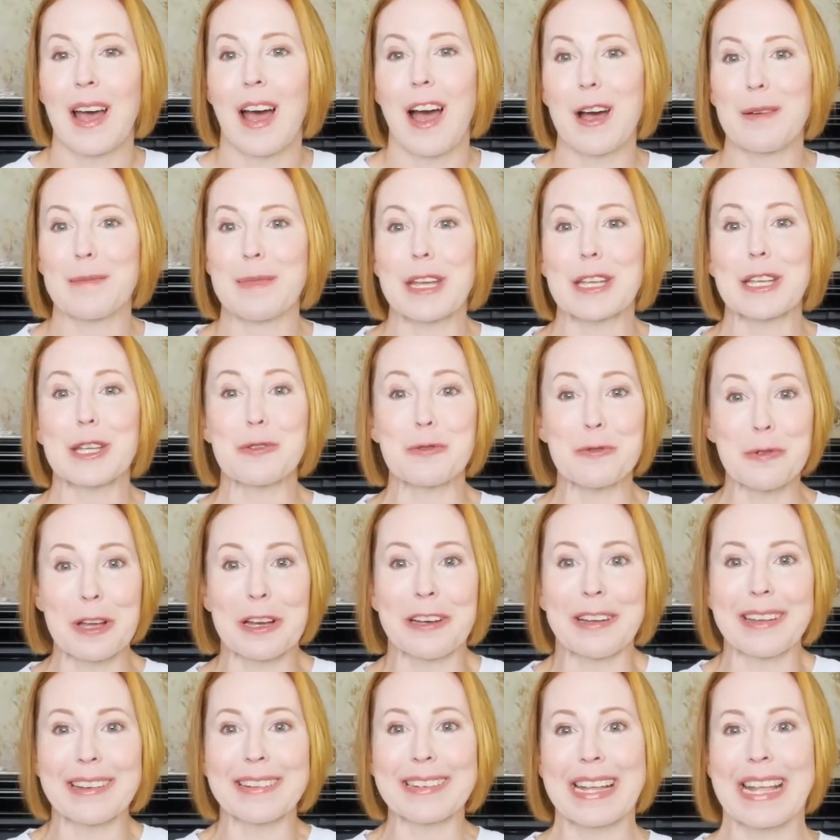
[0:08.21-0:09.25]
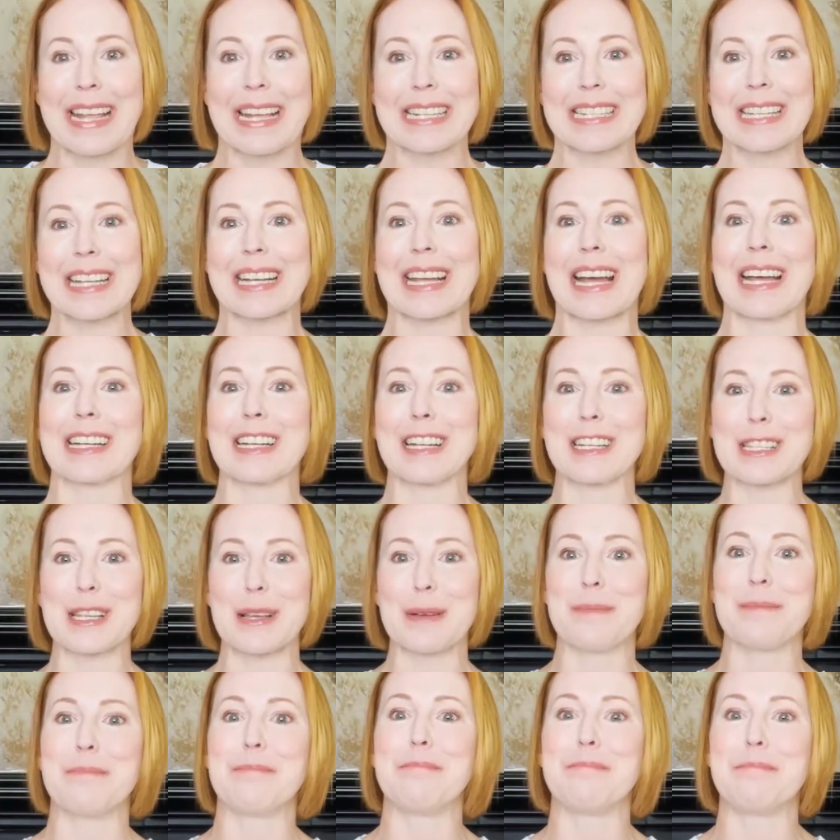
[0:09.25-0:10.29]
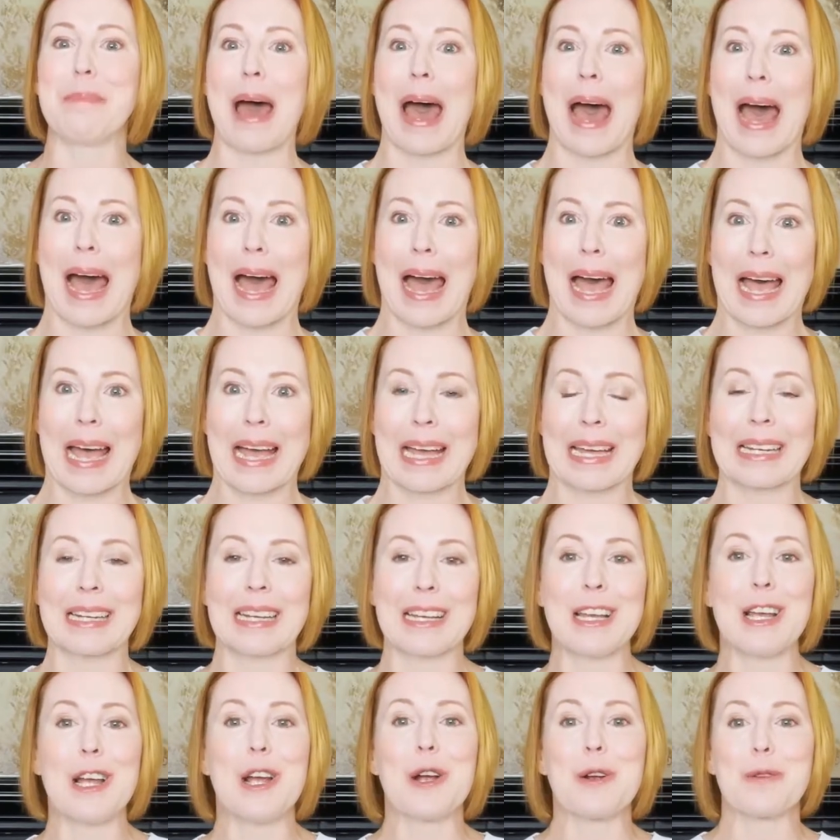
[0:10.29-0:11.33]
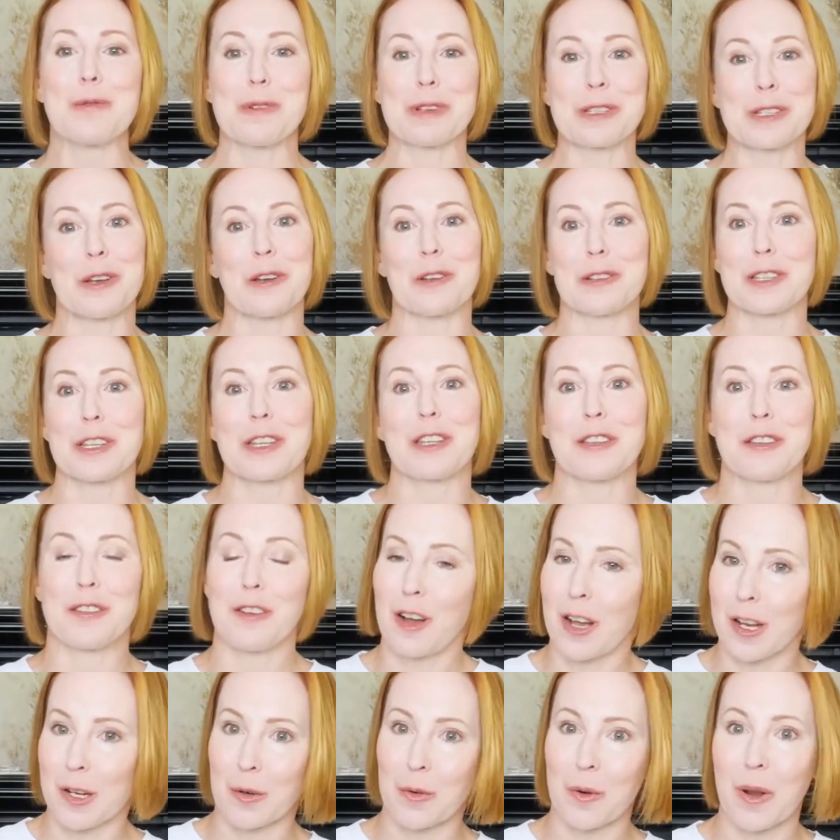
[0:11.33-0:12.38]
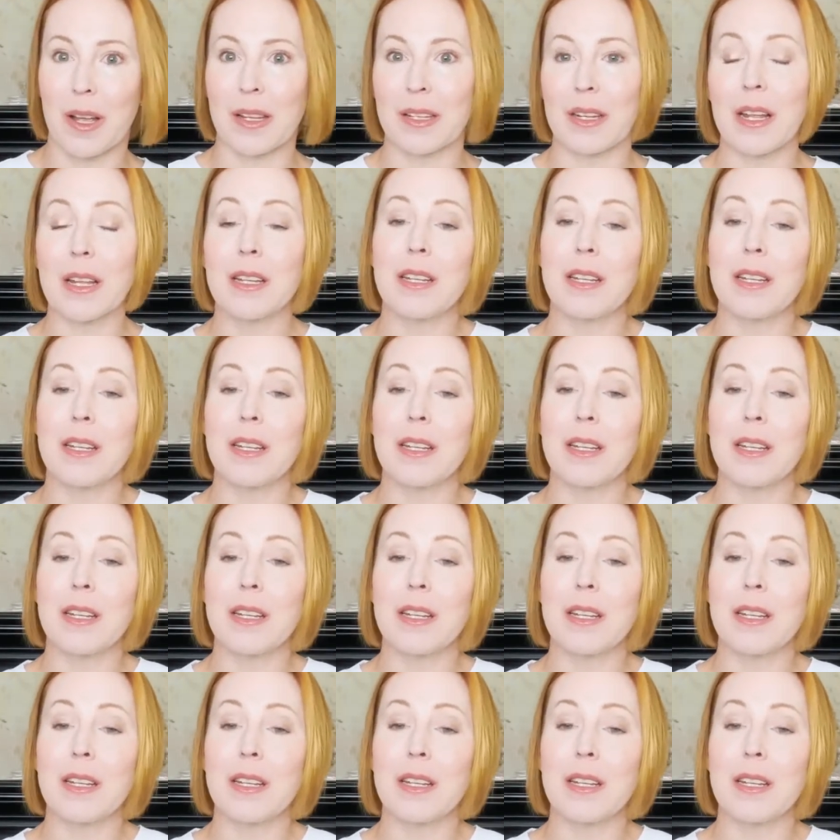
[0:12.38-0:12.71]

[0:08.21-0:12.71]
That can really lead to kind of some bad results in the long run.